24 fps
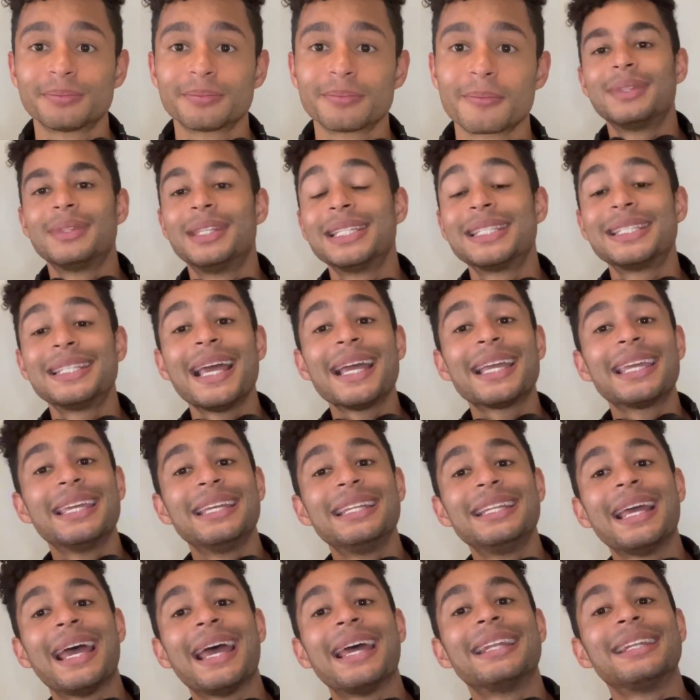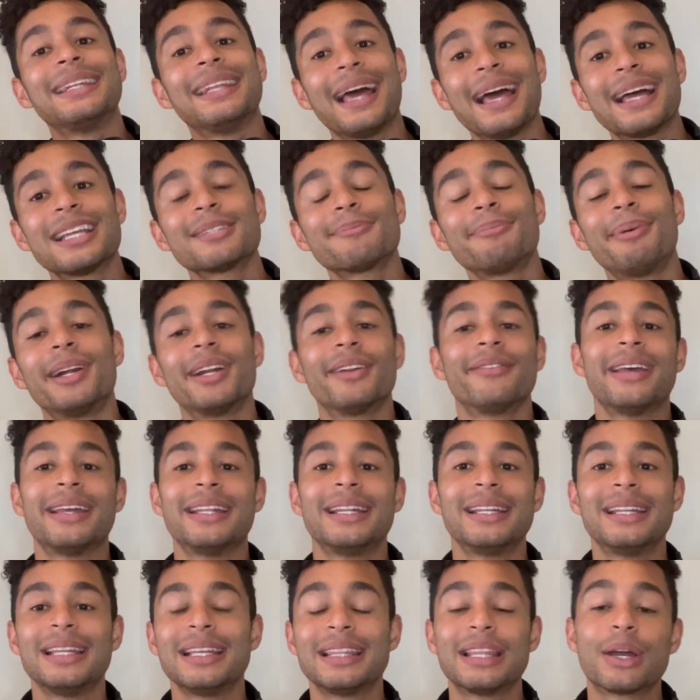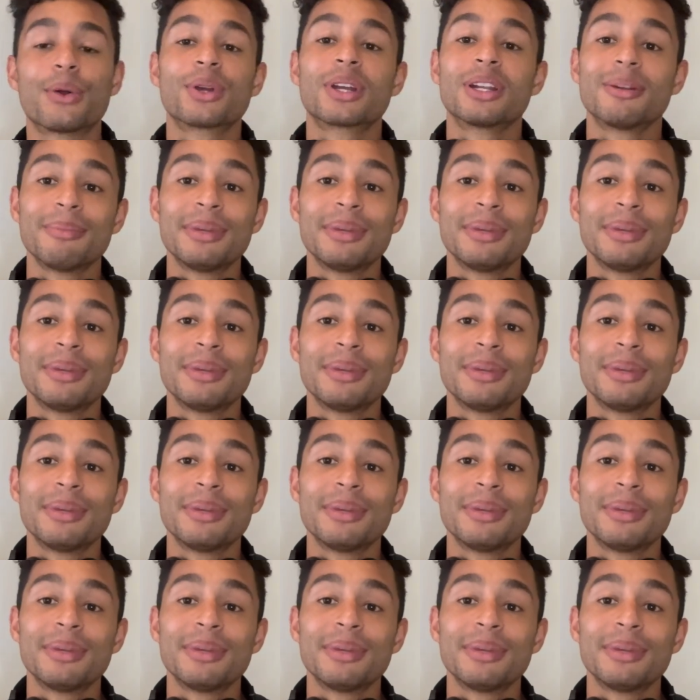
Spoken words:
The second and last part of editing that we're going